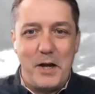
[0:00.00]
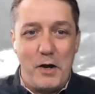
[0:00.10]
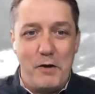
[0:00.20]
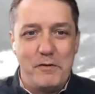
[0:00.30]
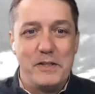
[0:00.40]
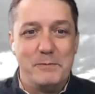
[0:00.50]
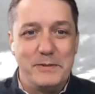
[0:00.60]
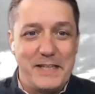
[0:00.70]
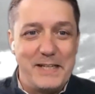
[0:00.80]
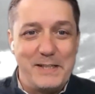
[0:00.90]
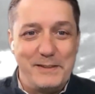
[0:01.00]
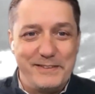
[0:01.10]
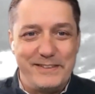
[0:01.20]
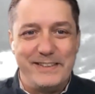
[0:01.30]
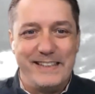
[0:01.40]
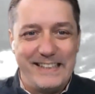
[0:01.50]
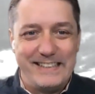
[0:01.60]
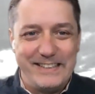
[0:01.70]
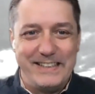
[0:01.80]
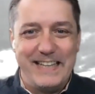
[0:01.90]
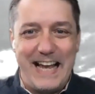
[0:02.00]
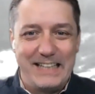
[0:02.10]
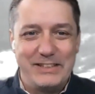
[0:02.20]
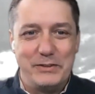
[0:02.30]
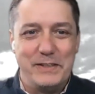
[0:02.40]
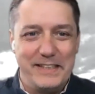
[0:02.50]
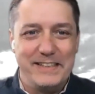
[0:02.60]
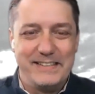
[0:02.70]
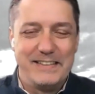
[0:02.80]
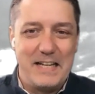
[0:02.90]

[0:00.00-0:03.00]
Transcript: over themselves to actually